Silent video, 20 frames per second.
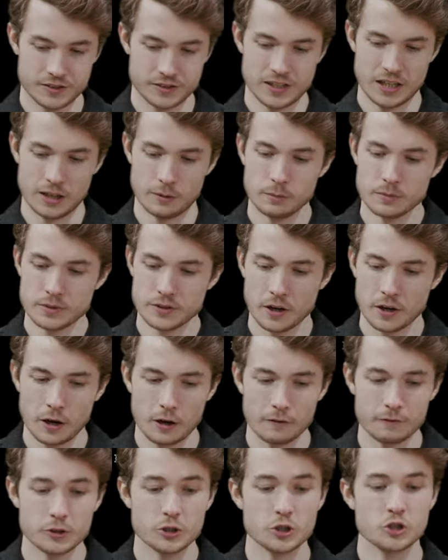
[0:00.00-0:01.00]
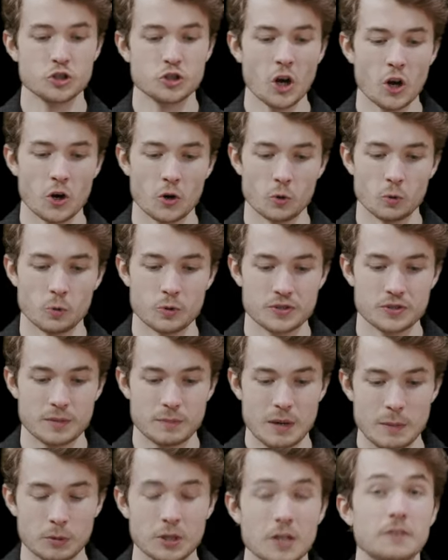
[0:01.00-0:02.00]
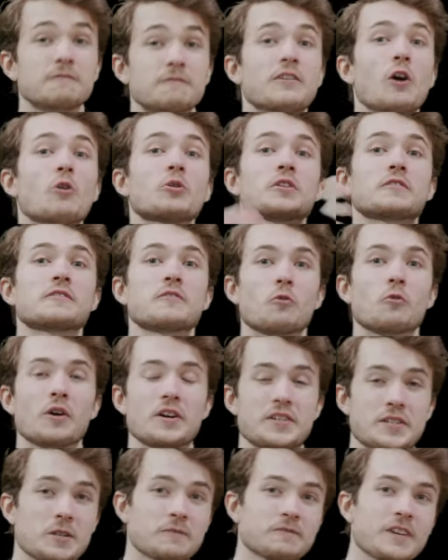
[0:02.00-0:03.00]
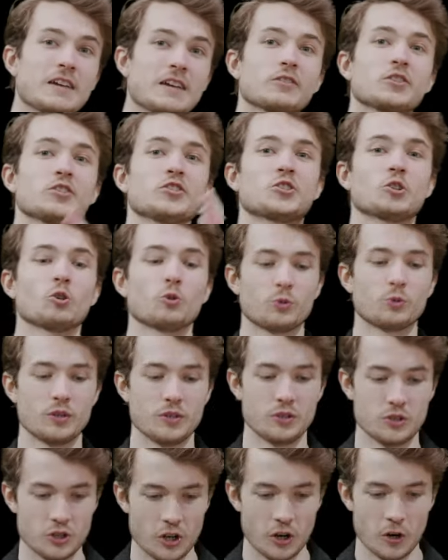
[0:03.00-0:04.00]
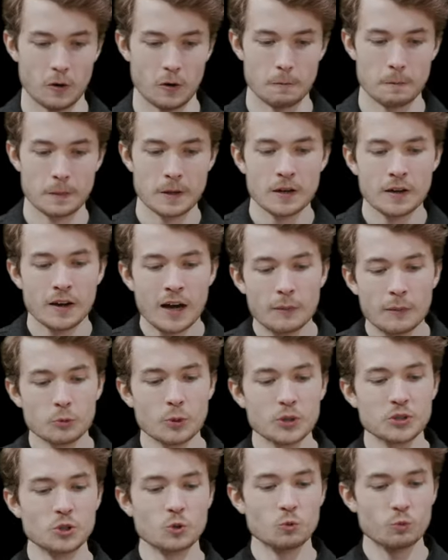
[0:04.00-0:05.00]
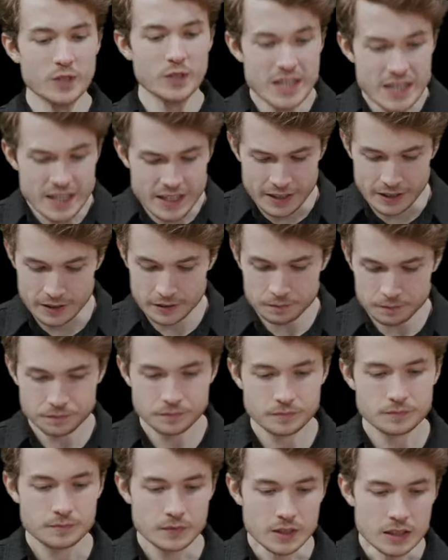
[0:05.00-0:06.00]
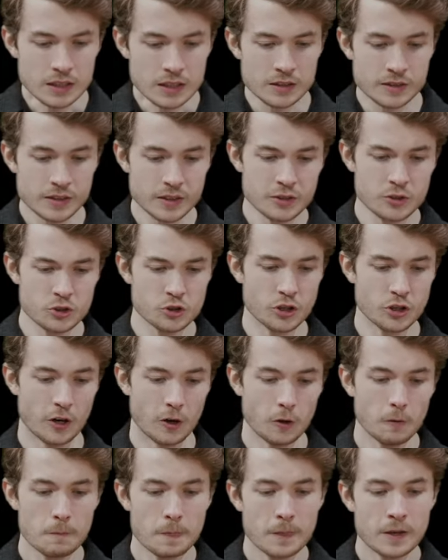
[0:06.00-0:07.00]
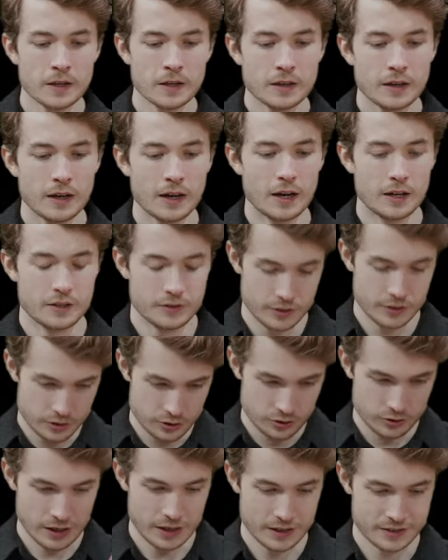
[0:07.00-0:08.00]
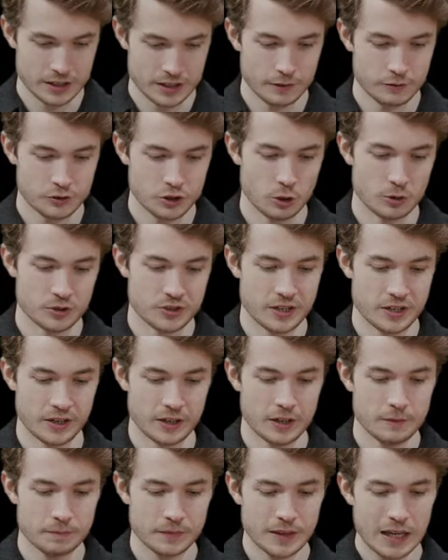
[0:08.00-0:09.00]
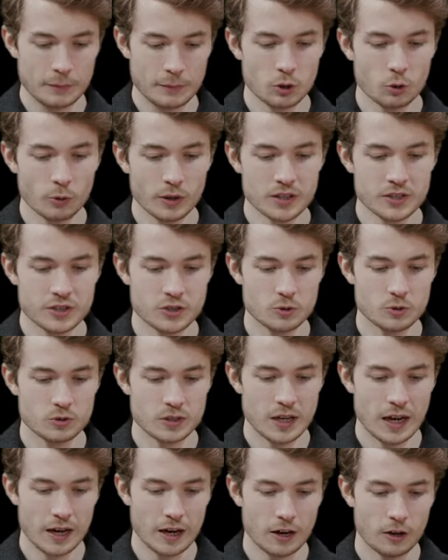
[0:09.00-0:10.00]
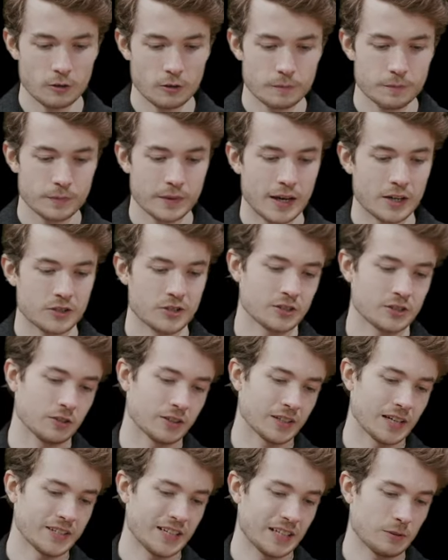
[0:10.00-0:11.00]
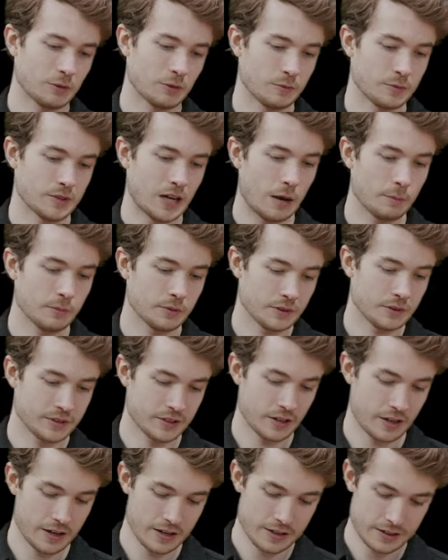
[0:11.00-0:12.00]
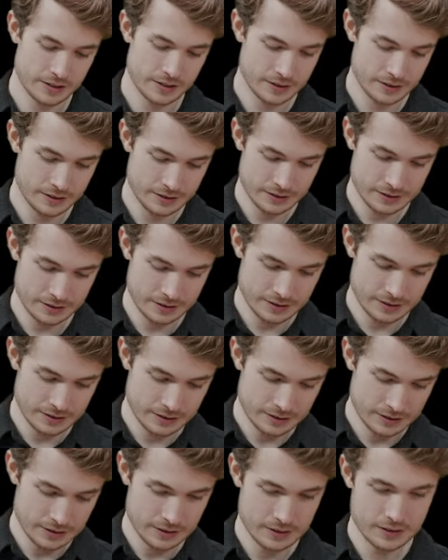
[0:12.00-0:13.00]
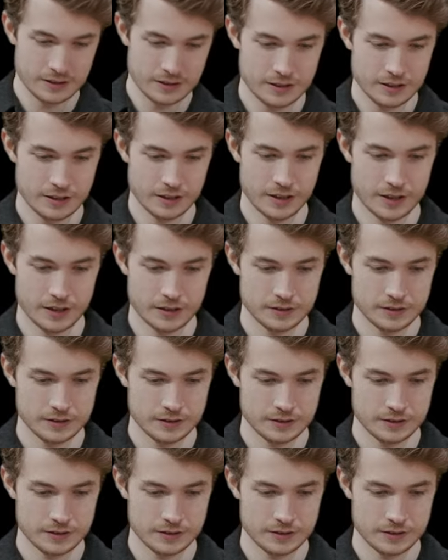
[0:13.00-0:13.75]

it seems, of shows that people have voted for as their favorite children's show. I'm going to read in this show, uh, this uh, set of shows here, and I'm going to now, actually, Scully, can I take that one from top? Sorry. OK.